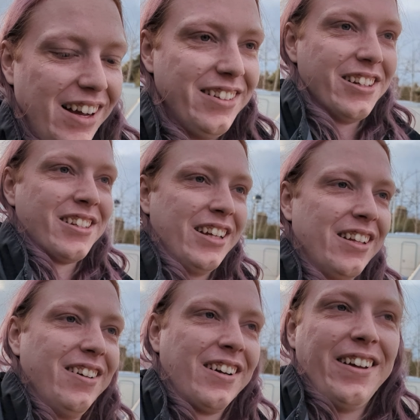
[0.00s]
just said,
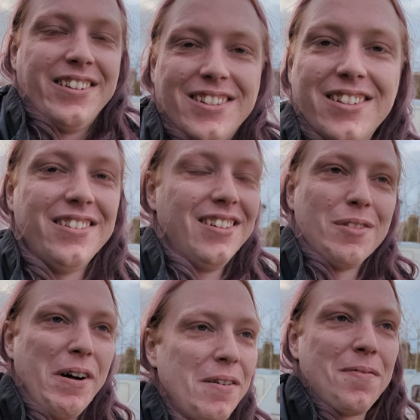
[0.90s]
look, it's
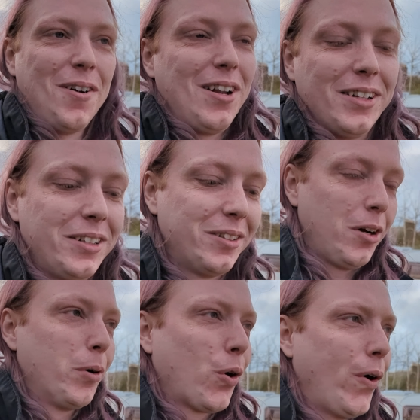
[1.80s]
my fault. I didn't
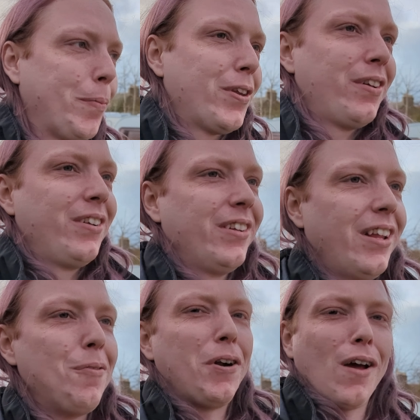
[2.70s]
come equipped.
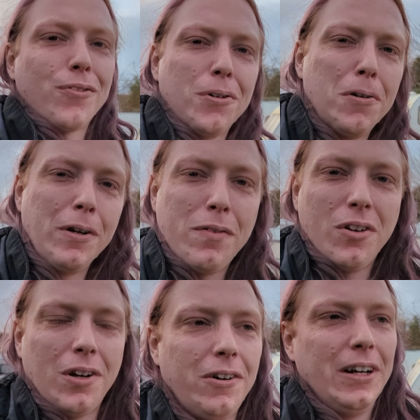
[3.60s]
I'm not after a
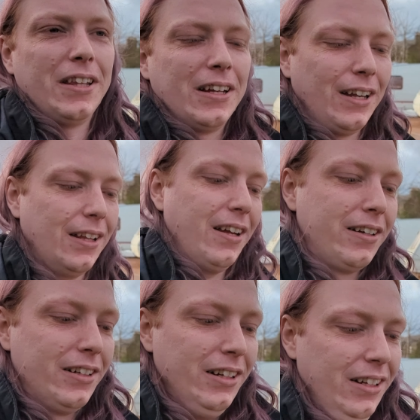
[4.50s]
refund or anything like that.
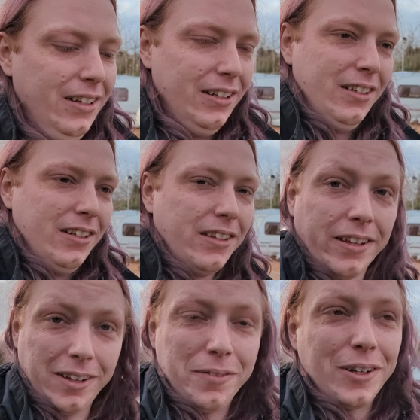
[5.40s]

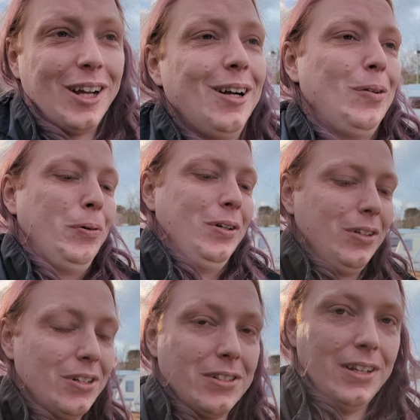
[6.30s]
Thank you for your help,
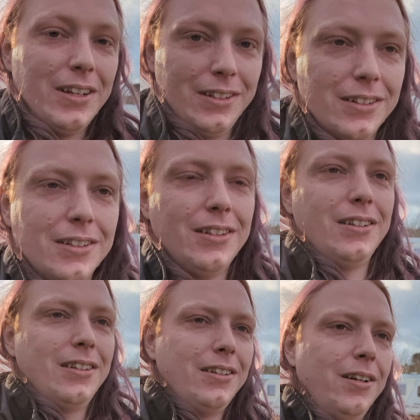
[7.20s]
because
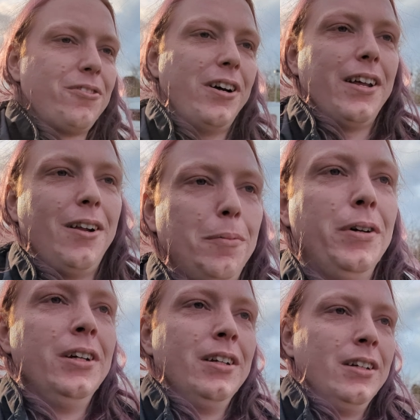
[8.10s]
they did try to help
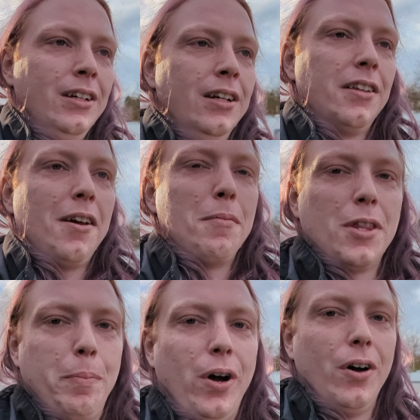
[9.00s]
get me
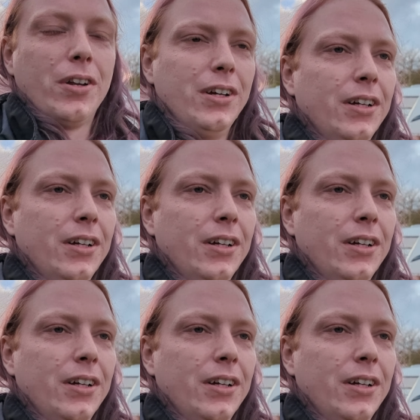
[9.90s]
the part.